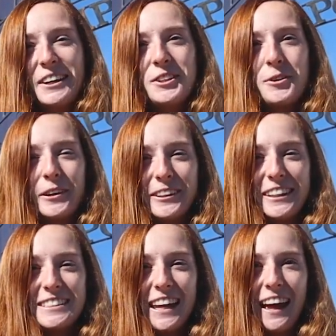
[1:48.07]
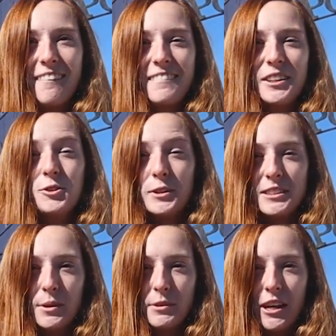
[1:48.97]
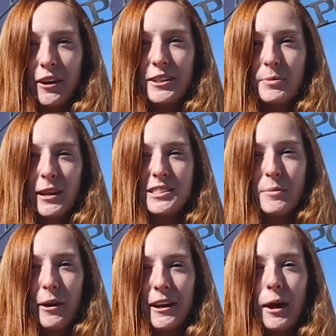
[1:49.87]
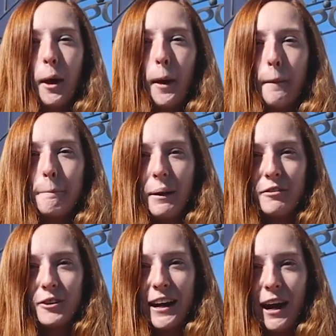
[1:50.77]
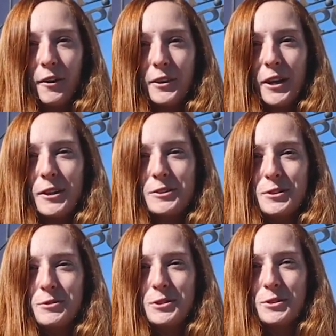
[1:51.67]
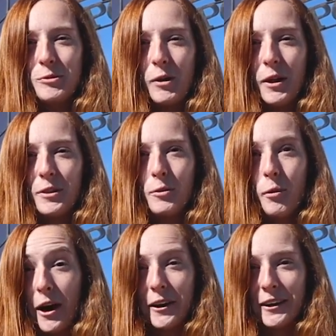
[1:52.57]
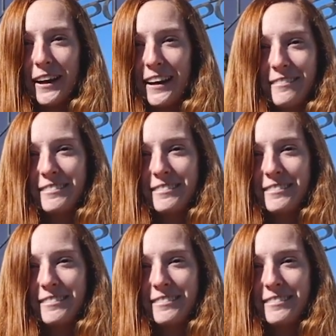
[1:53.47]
New Orleans have unique cemeteries because they're buried above ground due to the water and